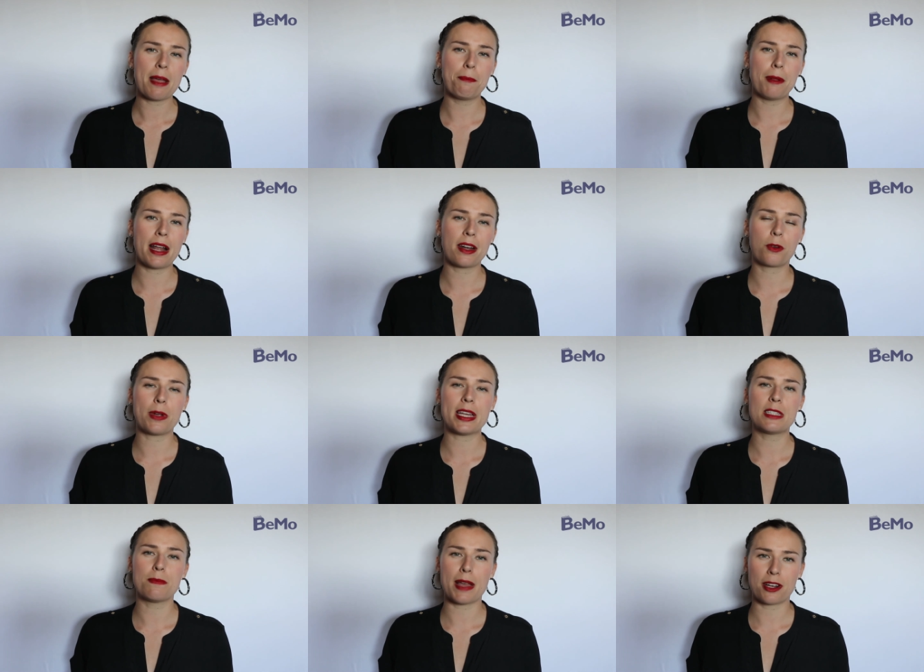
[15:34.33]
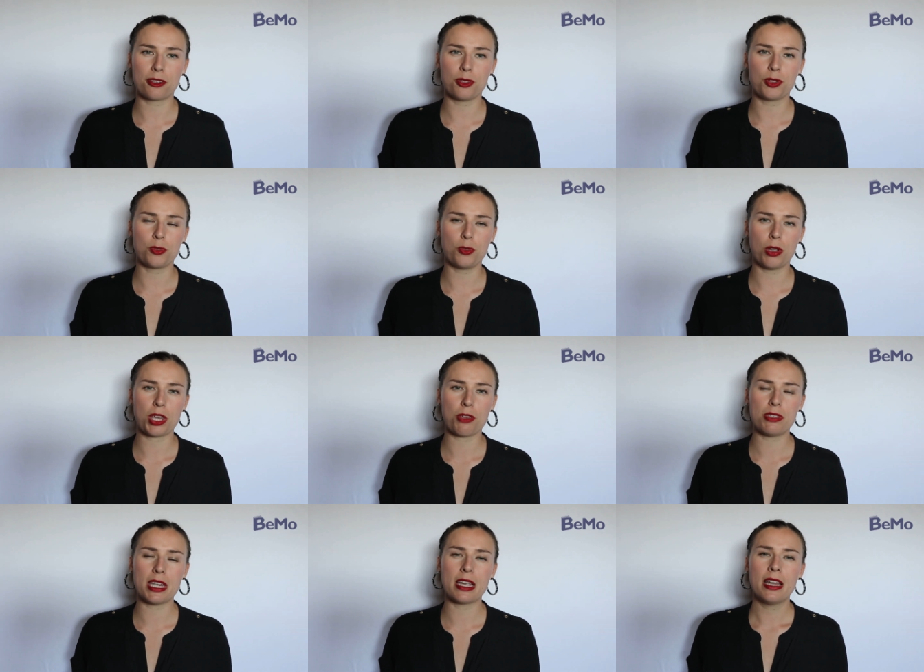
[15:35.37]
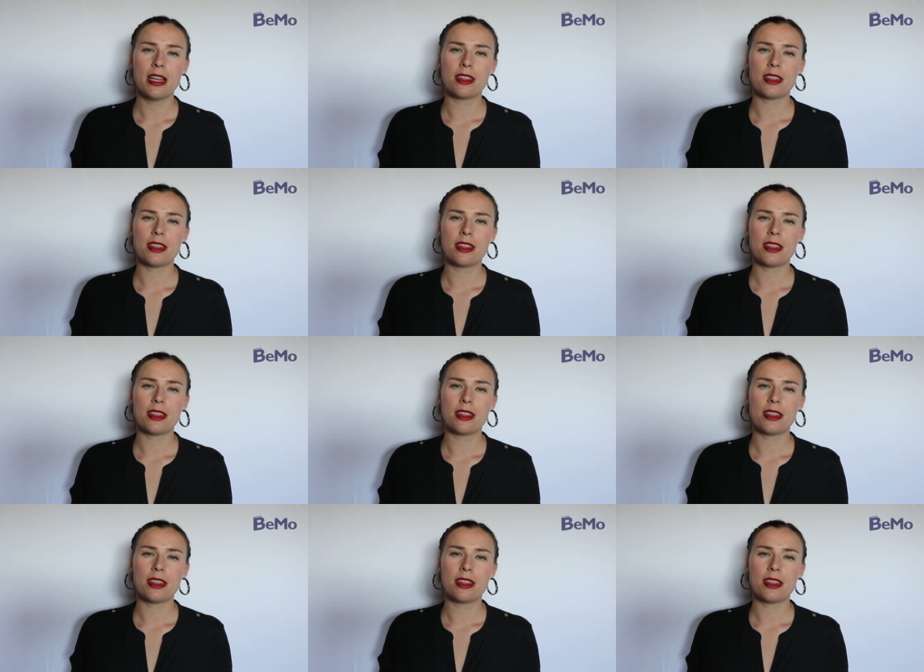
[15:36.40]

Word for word: apply to Queen's Medical School using